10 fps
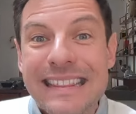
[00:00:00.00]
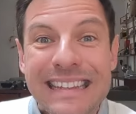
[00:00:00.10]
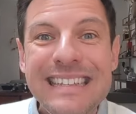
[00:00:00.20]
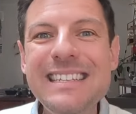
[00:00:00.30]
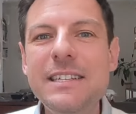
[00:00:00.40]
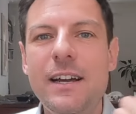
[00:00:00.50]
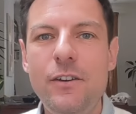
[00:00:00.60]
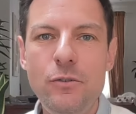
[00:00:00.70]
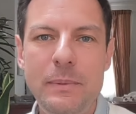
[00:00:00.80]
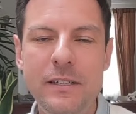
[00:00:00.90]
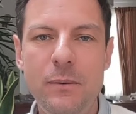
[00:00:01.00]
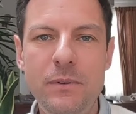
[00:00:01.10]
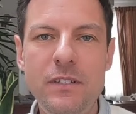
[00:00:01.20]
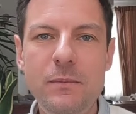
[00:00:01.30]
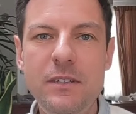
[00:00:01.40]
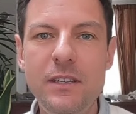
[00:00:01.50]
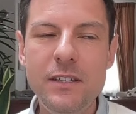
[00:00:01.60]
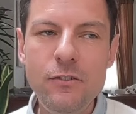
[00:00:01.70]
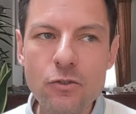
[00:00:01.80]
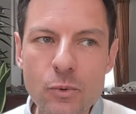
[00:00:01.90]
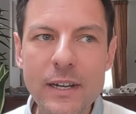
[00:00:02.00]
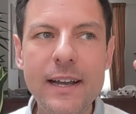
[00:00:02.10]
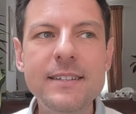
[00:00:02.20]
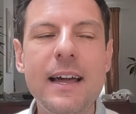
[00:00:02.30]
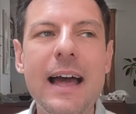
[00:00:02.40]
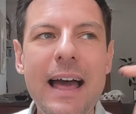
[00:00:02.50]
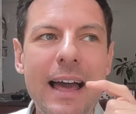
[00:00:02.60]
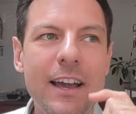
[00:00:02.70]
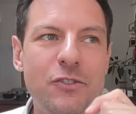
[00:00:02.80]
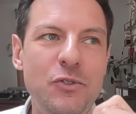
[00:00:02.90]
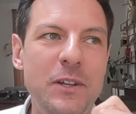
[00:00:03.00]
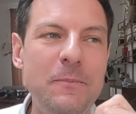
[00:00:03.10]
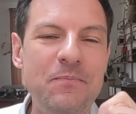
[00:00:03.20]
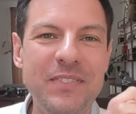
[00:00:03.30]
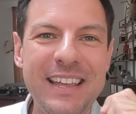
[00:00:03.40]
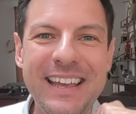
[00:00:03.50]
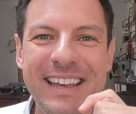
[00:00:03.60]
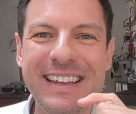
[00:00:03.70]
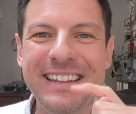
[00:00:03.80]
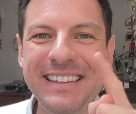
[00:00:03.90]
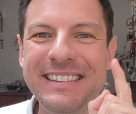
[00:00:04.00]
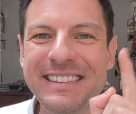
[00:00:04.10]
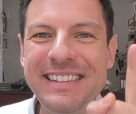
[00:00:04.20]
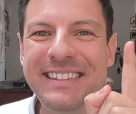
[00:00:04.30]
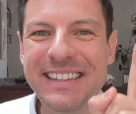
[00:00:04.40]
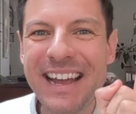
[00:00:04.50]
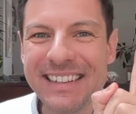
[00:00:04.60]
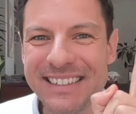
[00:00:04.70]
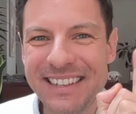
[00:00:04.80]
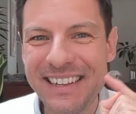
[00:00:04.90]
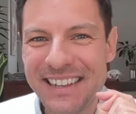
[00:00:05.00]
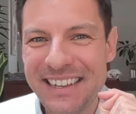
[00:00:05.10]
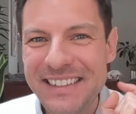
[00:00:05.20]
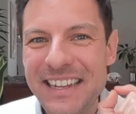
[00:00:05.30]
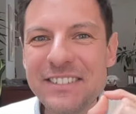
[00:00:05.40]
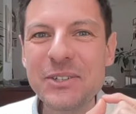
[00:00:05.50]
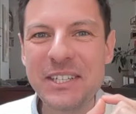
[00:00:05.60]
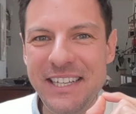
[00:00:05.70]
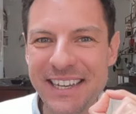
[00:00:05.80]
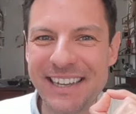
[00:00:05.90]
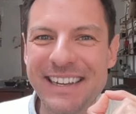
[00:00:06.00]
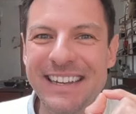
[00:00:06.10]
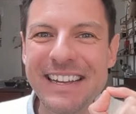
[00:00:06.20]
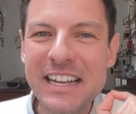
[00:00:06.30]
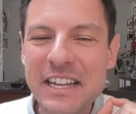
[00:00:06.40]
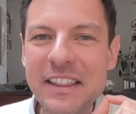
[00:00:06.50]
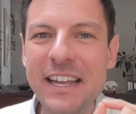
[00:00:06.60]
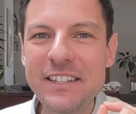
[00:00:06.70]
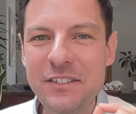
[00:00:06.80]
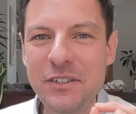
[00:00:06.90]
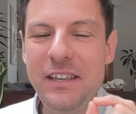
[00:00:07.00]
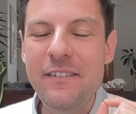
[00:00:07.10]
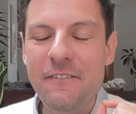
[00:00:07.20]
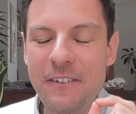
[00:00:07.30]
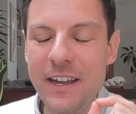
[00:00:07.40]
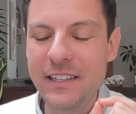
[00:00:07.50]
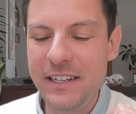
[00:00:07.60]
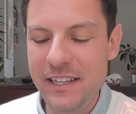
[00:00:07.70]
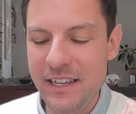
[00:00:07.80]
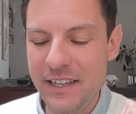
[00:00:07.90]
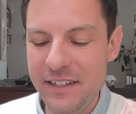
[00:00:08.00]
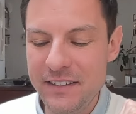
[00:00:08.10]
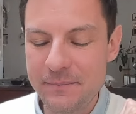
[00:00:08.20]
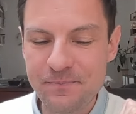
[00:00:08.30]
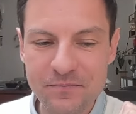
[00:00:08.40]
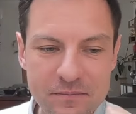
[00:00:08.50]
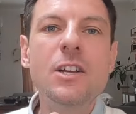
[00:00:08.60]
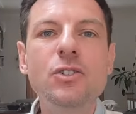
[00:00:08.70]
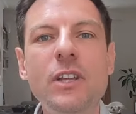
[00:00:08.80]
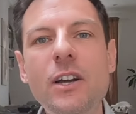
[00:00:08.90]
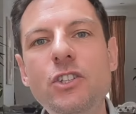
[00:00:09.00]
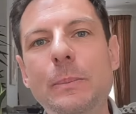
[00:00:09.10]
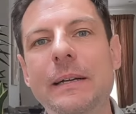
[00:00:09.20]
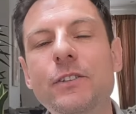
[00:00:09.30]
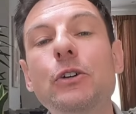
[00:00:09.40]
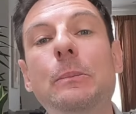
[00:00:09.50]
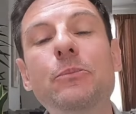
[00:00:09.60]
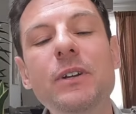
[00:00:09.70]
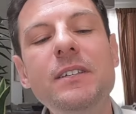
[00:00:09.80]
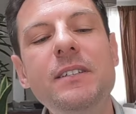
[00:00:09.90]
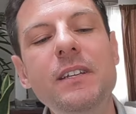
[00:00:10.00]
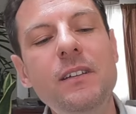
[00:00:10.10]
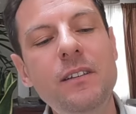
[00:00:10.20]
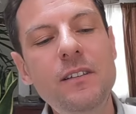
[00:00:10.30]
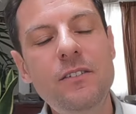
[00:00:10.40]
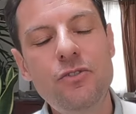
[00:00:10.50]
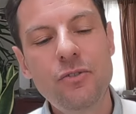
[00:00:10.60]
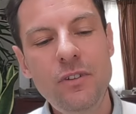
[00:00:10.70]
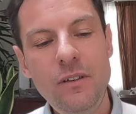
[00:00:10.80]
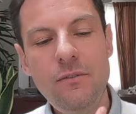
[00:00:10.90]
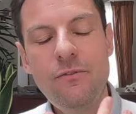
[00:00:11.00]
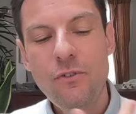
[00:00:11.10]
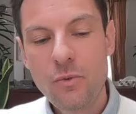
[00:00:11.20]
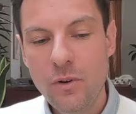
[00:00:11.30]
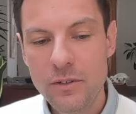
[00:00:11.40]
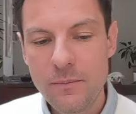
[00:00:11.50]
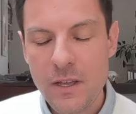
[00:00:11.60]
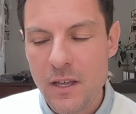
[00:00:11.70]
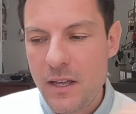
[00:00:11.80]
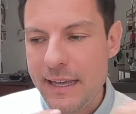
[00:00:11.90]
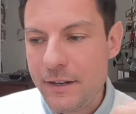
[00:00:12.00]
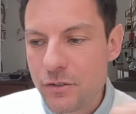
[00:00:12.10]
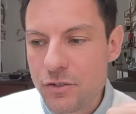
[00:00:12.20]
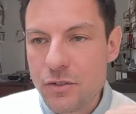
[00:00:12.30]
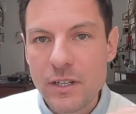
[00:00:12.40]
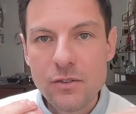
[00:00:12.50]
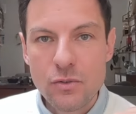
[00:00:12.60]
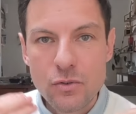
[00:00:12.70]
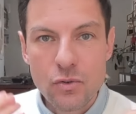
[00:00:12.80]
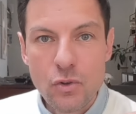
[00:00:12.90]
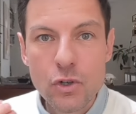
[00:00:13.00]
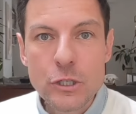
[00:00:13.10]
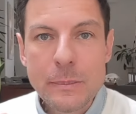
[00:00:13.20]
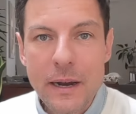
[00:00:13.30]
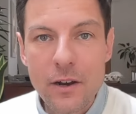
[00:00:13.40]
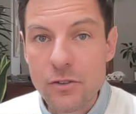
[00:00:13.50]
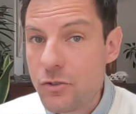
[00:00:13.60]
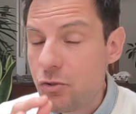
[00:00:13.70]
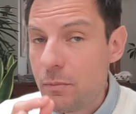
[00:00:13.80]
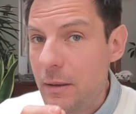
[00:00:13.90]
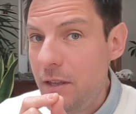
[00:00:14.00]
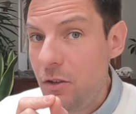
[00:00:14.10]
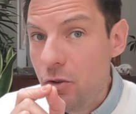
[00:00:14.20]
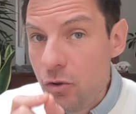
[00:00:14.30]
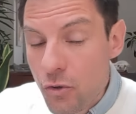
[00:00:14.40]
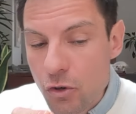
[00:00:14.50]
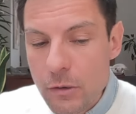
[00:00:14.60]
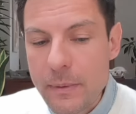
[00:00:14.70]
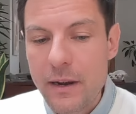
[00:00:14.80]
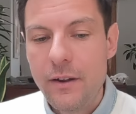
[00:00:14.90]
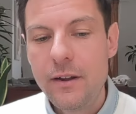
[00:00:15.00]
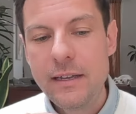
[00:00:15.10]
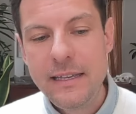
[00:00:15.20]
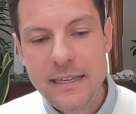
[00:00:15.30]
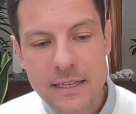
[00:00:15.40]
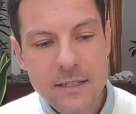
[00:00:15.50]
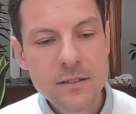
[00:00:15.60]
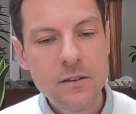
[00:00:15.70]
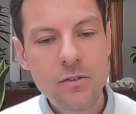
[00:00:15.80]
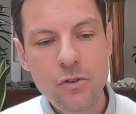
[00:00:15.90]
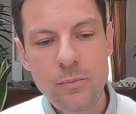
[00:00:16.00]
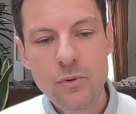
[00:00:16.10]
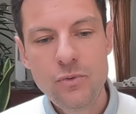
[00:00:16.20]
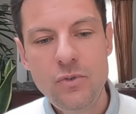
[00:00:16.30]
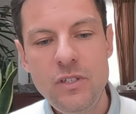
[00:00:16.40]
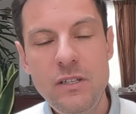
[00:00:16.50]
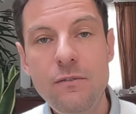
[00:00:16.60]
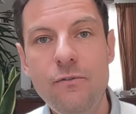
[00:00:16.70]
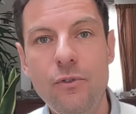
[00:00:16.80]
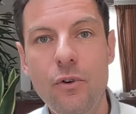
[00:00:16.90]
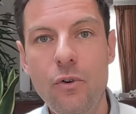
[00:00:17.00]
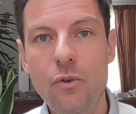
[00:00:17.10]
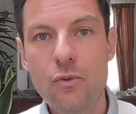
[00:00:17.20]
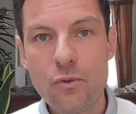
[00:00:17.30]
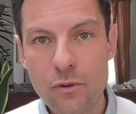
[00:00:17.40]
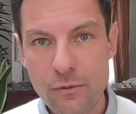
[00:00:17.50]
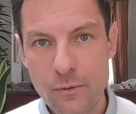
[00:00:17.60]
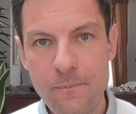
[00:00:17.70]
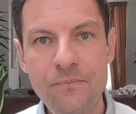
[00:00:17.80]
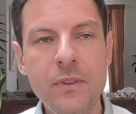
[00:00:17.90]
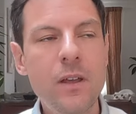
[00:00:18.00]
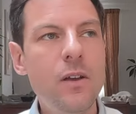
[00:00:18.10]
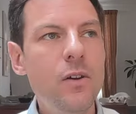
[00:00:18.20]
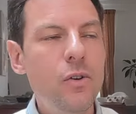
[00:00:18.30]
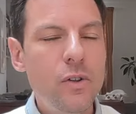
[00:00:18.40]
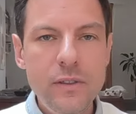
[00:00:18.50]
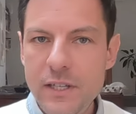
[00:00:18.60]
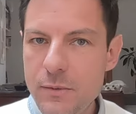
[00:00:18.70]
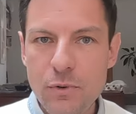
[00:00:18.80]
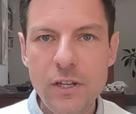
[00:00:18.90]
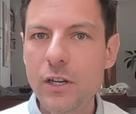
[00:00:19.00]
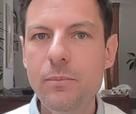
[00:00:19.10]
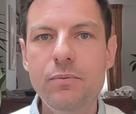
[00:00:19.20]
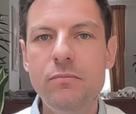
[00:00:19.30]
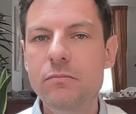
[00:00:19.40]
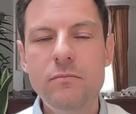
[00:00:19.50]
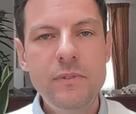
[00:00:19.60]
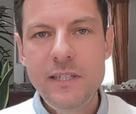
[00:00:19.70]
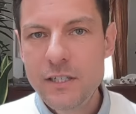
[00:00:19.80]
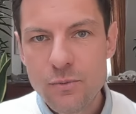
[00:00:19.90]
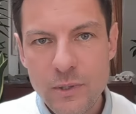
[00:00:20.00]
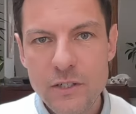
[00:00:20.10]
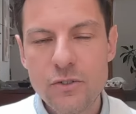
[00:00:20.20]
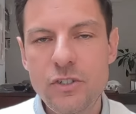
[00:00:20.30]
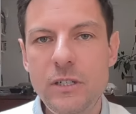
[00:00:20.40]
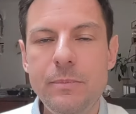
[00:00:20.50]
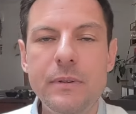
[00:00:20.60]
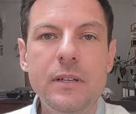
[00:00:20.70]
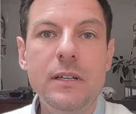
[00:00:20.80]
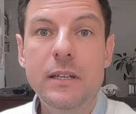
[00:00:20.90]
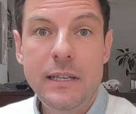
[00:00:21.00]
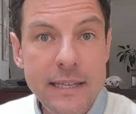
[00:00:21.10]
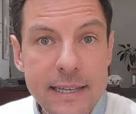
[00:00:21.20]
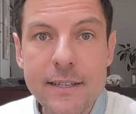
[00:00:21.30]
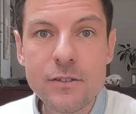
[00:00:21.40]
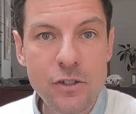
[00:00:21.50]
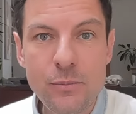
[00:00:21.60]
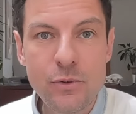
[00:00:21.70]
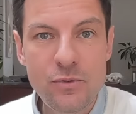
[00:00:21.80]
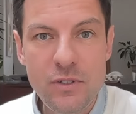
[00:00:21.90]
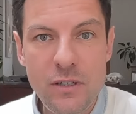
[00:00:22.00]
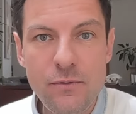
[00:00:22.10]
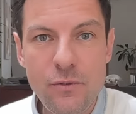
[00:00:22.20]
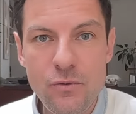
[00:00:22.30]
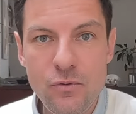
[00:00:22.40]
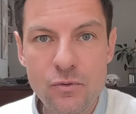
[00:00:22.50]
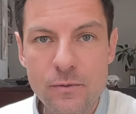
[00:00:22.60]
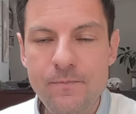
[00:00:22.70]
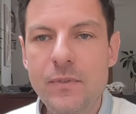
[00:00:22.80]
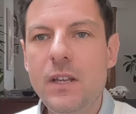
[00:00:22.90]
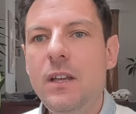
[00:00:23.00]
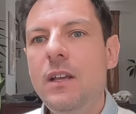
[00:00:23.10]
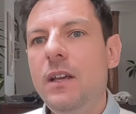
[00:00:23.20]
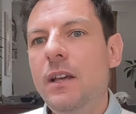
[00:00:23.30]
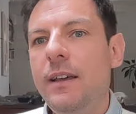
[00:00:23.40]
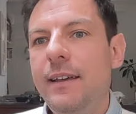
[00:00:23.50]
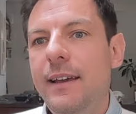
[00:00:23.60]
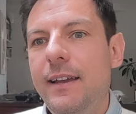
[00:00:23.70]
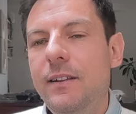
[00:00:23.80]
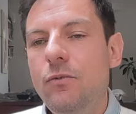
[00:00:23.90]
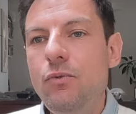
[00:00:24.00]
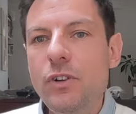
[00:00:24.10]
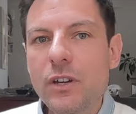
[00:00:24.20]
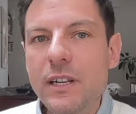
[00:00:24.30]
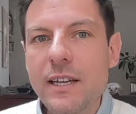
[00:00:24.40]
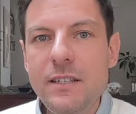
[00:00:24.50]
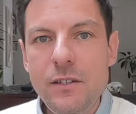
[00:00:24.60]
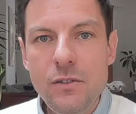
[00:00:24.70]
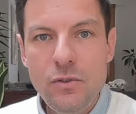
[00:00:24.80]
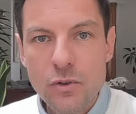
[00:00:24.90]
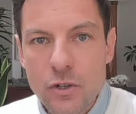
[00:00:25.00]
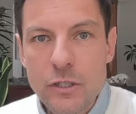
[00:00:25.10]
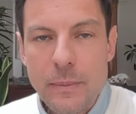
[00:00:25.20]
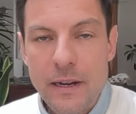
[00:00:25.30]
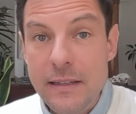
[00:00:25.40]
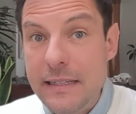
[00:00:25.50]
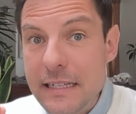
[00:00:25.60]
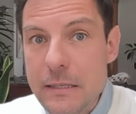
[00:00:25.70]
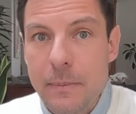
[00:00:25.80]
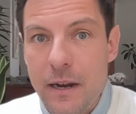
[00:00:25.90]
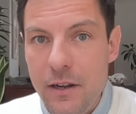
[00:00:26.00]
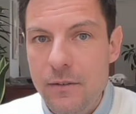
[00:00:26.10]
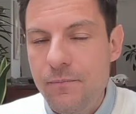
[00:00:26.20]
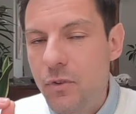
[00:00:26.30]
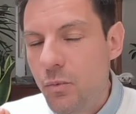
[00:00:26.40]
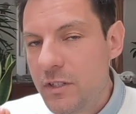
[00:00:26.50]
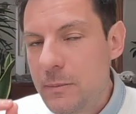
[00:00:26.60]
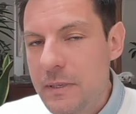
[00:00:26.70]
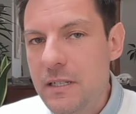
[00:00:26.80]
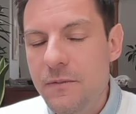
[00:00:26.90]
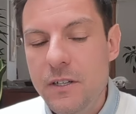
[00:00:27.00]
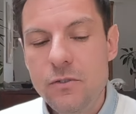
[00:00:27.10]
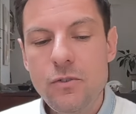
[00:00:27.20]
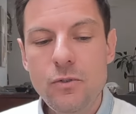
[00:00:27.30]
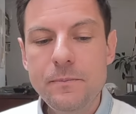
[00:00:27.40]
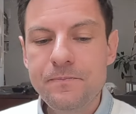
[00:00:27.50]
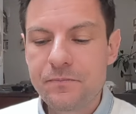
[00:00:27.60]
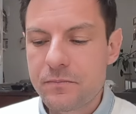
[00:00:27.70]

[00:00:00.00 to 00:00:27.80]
this is how you build up intimacy, and you realize, actually, that's the key. That's the key. Finally, I get it. So now it's about embracing this journey forward and understand that those barriers, so maybe your barrier, is an opportunity for growth. This breakup, this relationship is an opportunity for you to grow. And recognizing this barrier, the one specific to you,